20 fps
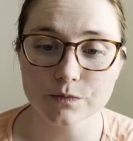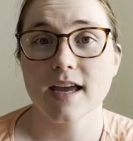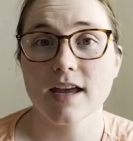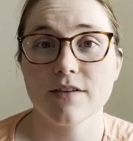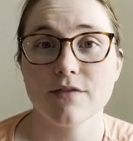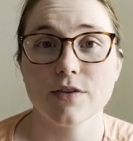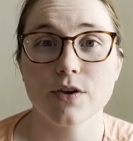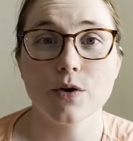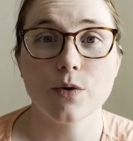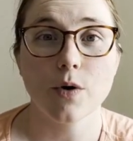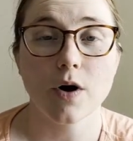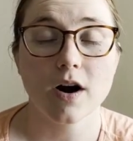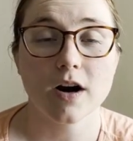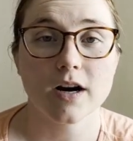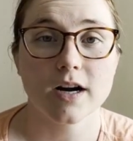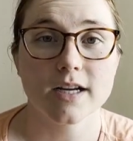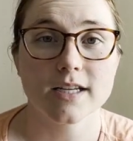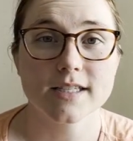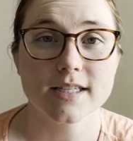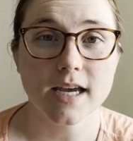If you are
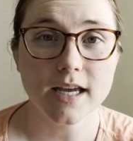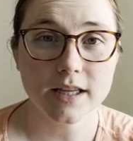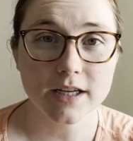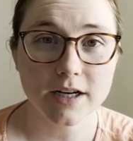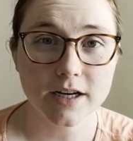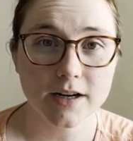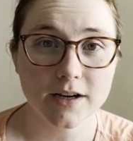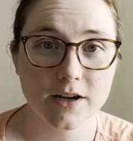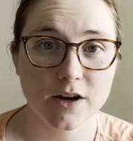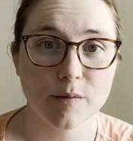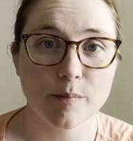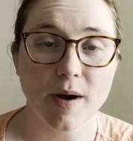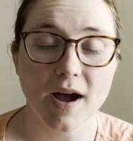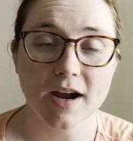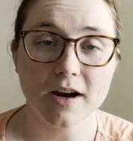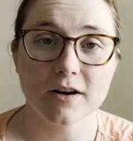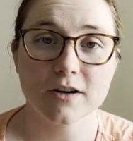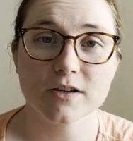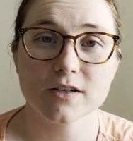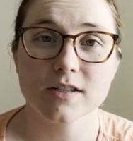a seller, your
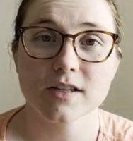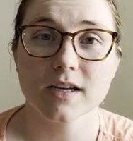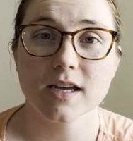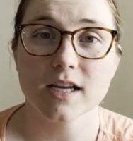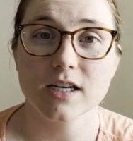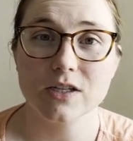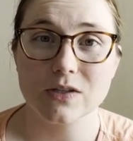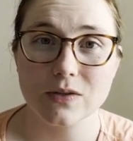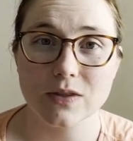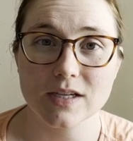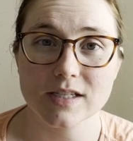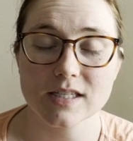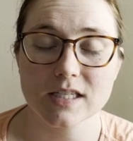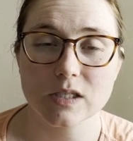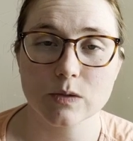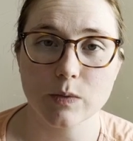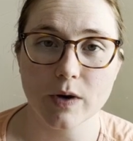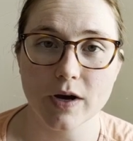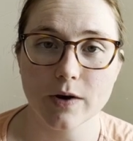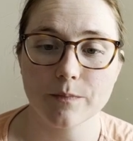buyers can do this
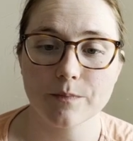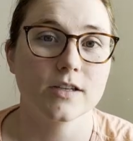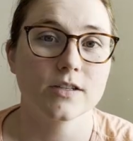as well.